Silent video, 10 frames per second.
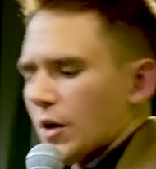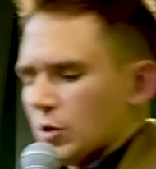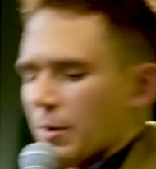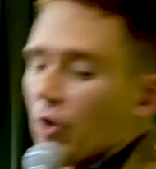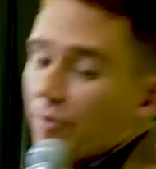
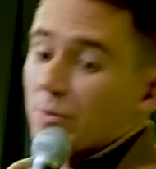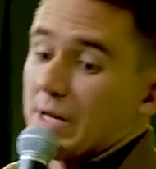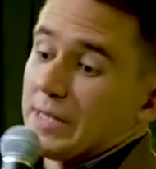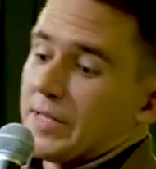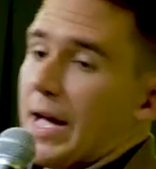so my girlfriend was
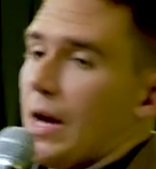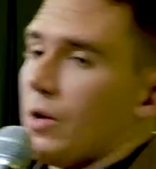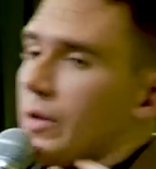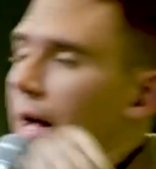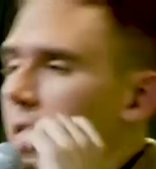out of
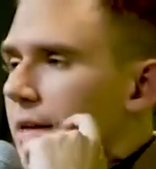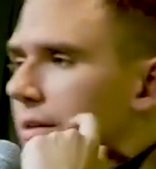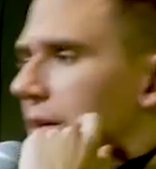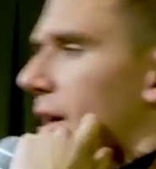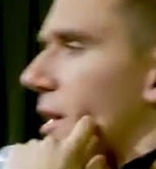town,
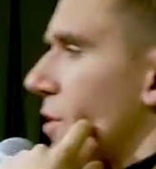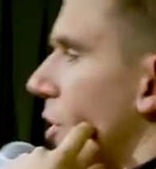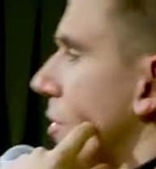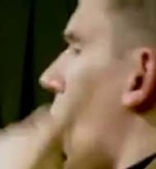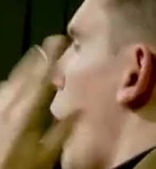and
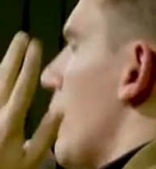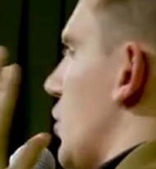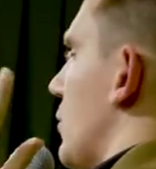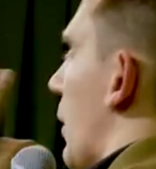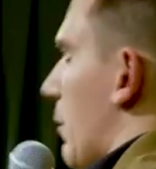her car was
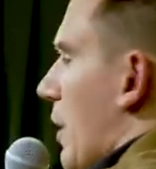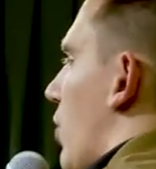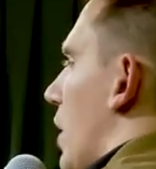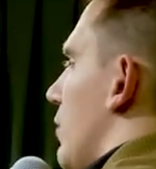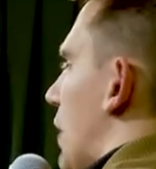just like, when
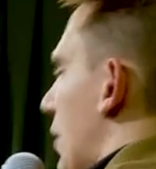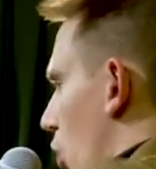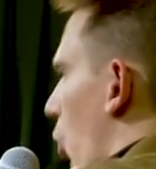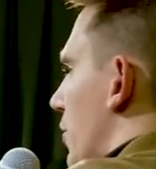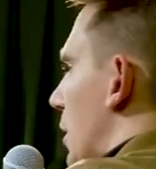I
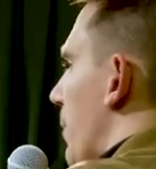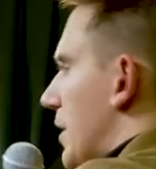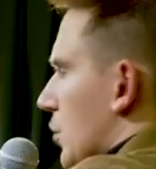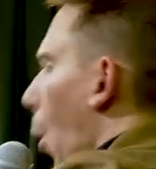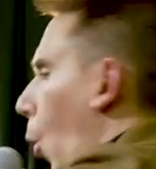drove it, it
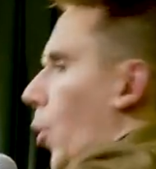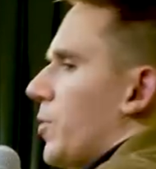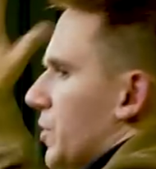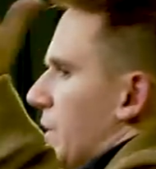made this horrible